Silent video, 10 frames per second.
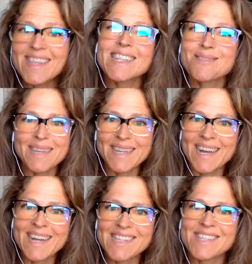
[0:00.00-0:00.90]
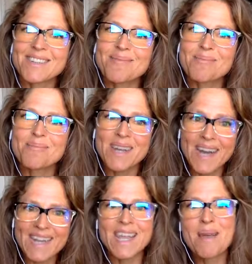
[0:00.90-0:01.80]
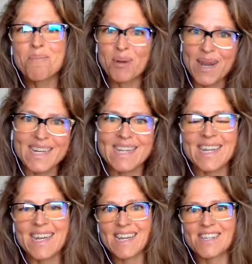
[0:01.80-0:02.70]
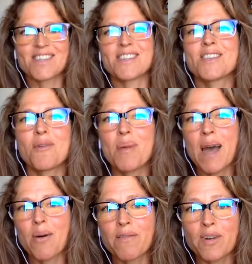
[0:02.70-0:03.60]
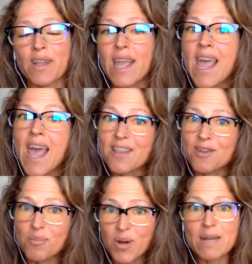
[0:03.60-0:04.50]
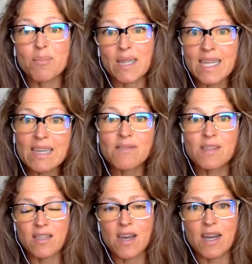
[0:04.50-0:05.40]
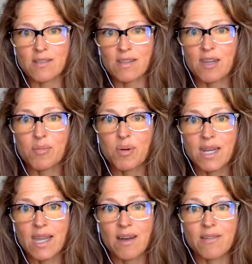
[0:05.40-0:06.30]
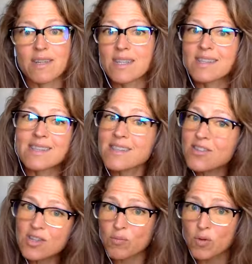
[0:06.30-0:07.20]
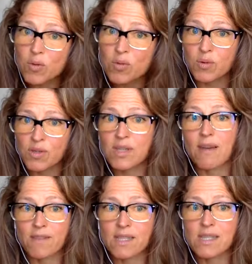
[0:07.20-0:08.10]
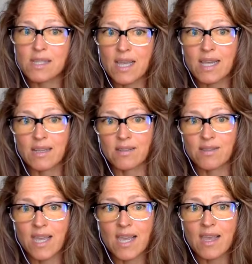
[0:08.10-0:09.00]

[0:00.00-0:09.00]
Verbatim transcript: because your gut brain connection is so powerful and your brain believes the thoughts that you're putting out. And this isn't just woo woo stuff, this is science, okay?